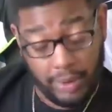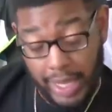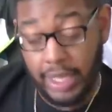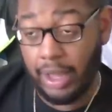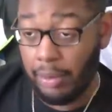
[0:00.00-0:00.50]

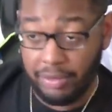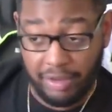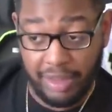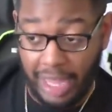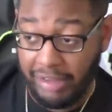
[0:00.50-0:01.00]
Okay, that was
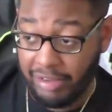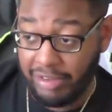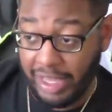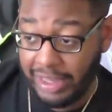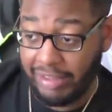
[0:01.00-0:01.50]
the nicest
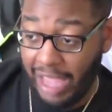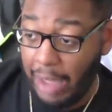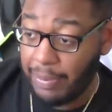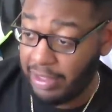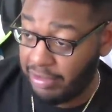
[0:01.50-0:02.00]
thing that's
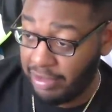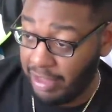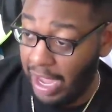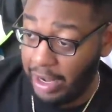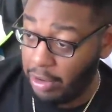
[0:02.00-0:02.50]
happened this
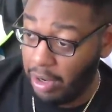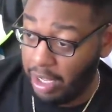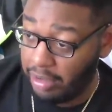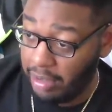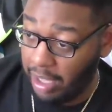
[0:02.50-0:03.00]
entire
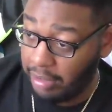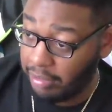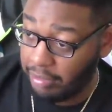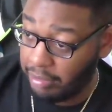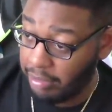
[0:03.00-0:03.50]
uh,
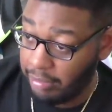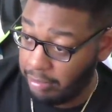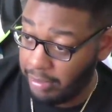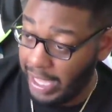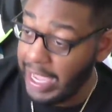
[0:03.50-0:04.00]

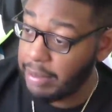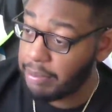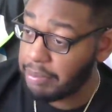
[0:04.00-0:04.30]
game.